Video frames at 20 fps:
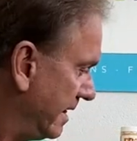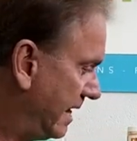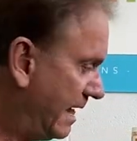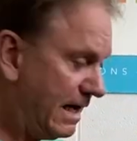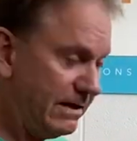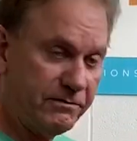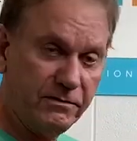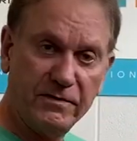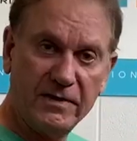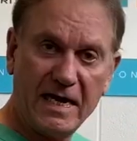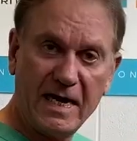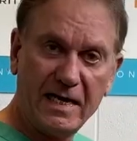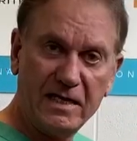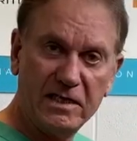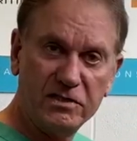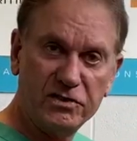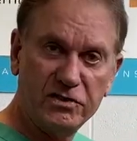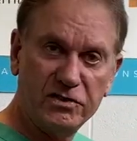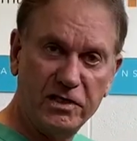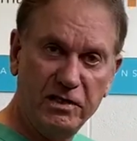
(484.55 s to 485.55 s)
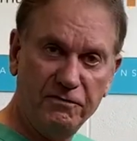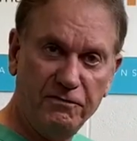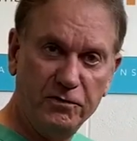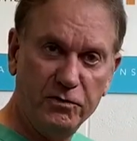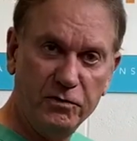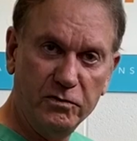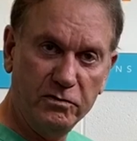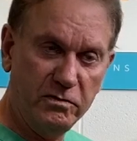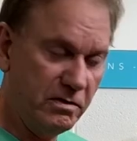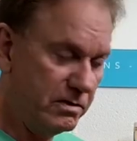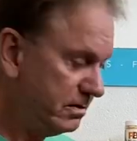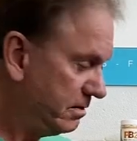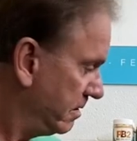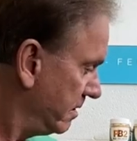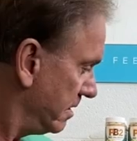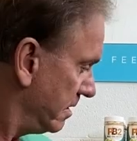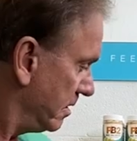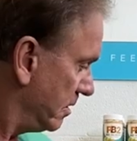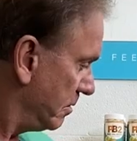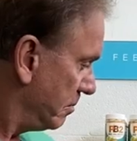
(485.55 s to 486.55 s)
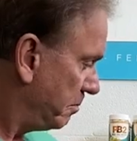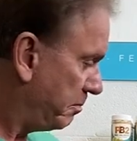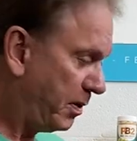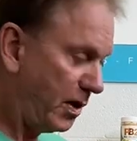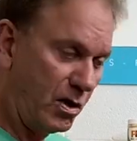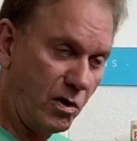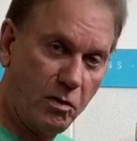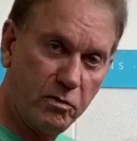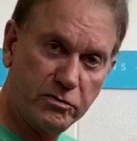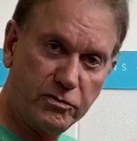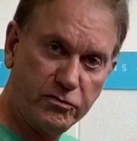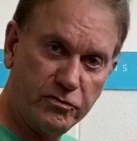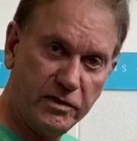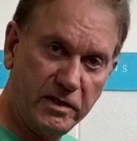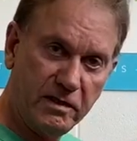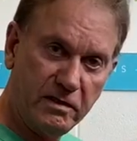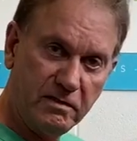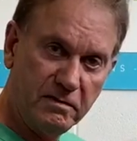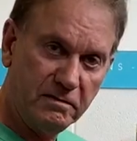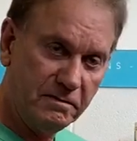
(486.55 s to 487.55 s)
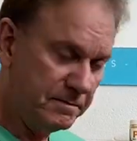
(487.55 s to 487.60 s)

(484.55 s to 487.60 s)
After that is seafood, poultry,